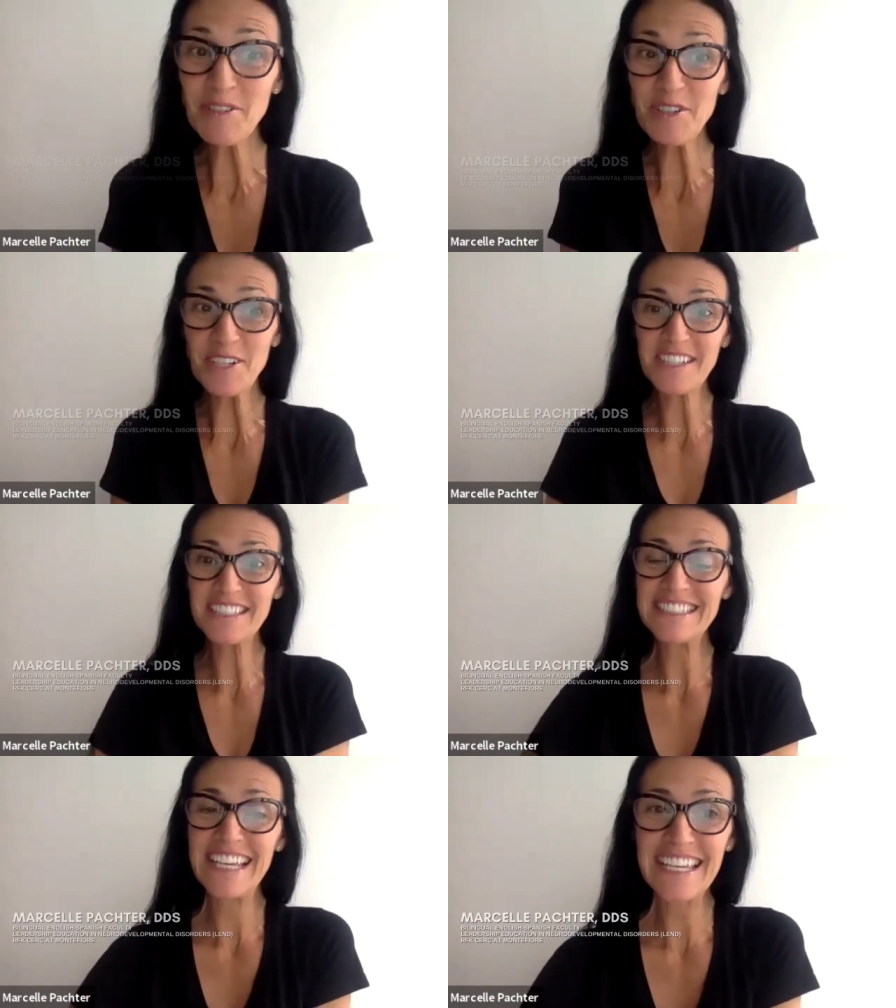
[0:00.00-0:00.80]
for
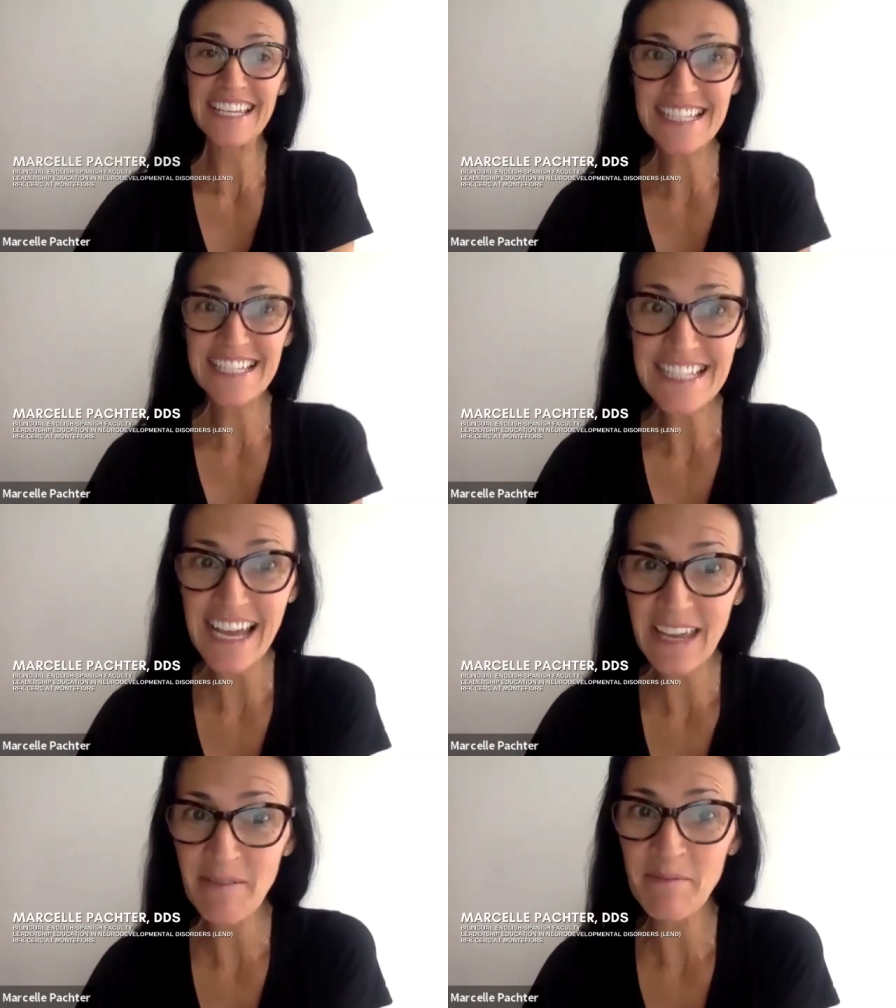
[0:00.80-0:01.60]
taking the
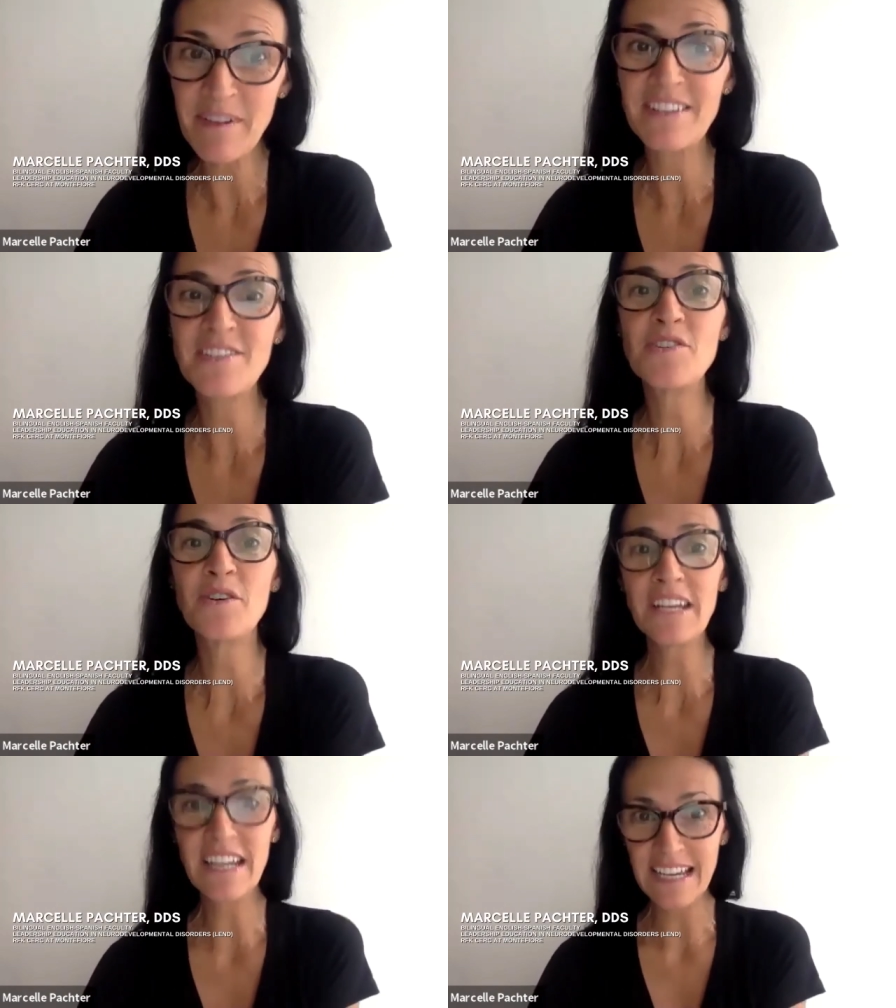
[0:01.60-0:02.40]
time and
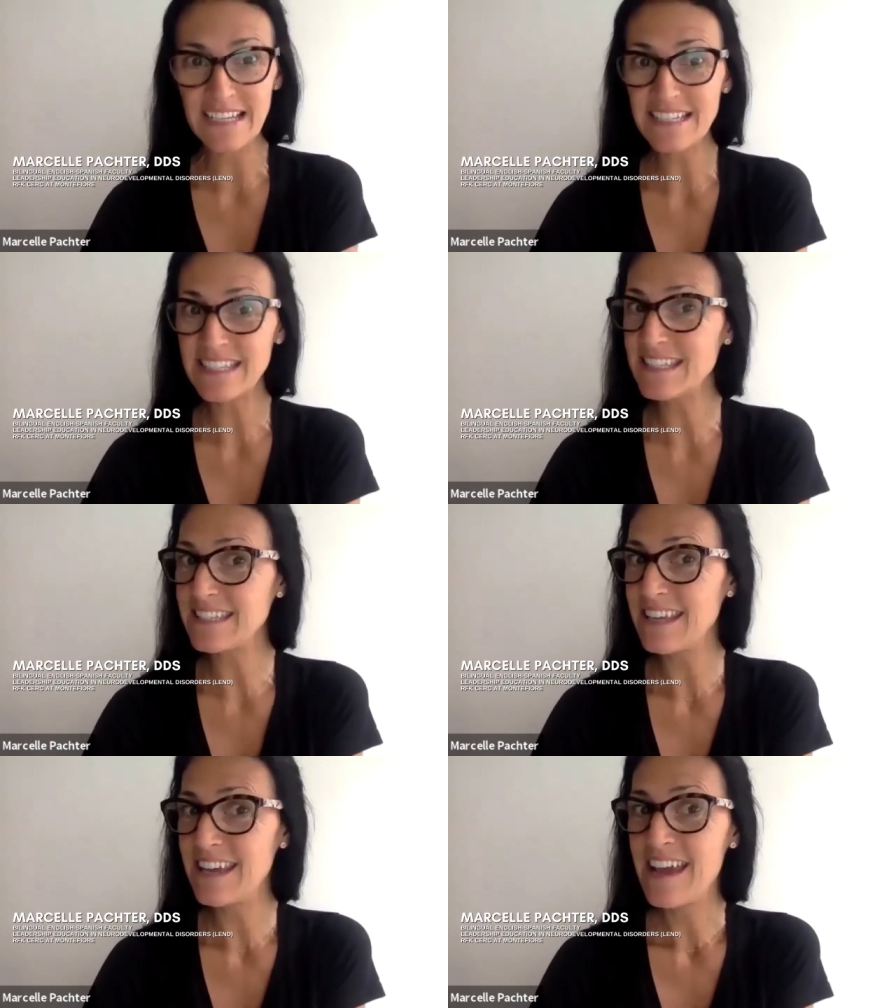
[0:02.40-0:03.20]
join
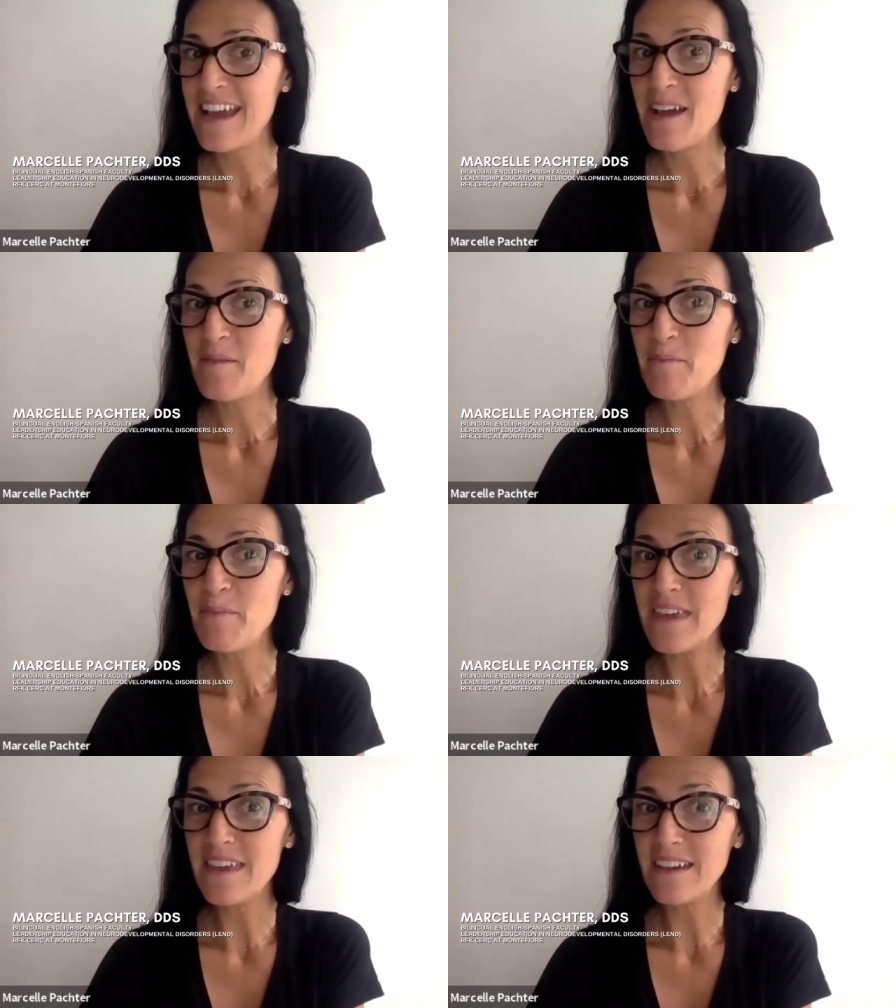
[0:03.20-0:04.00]
us
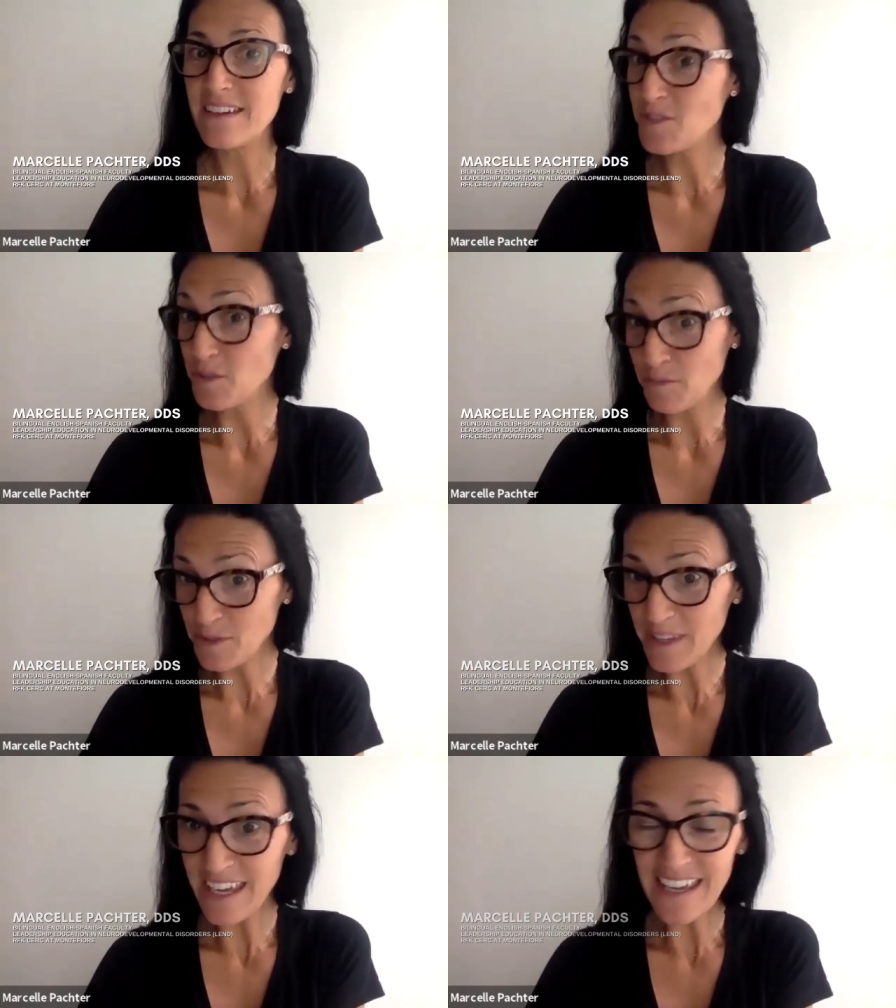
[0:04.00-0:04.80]
via Zoom
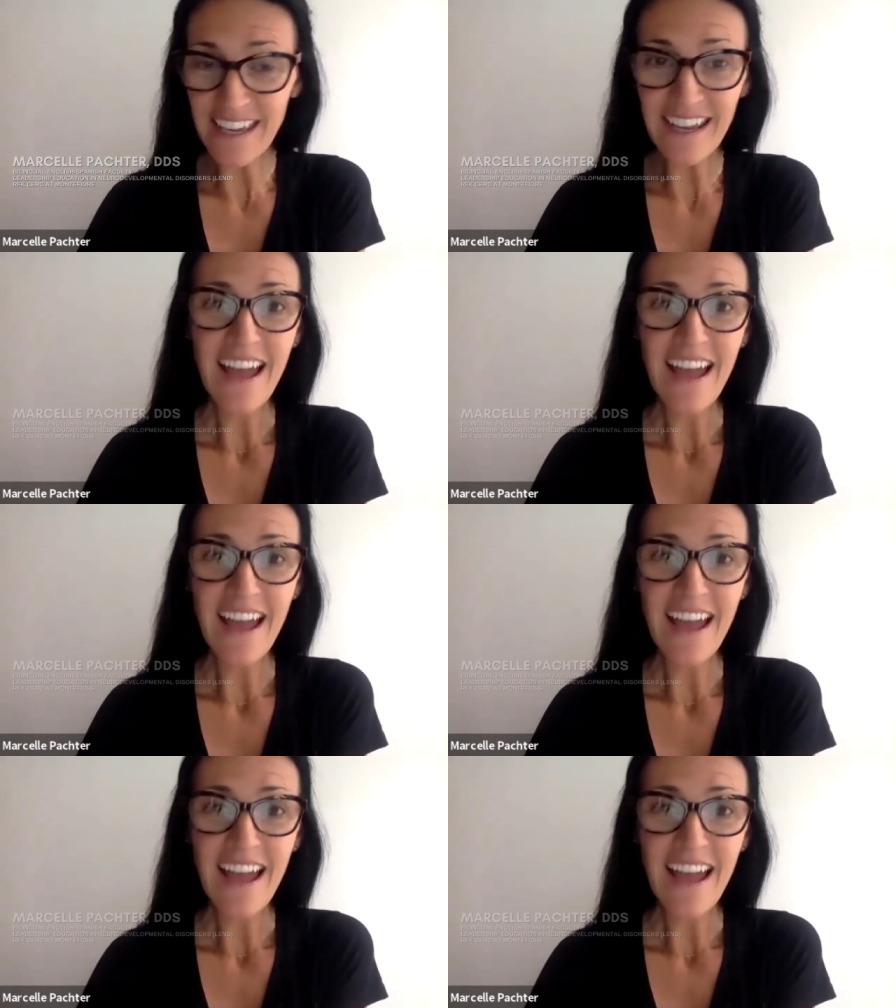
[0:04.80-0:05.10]
today.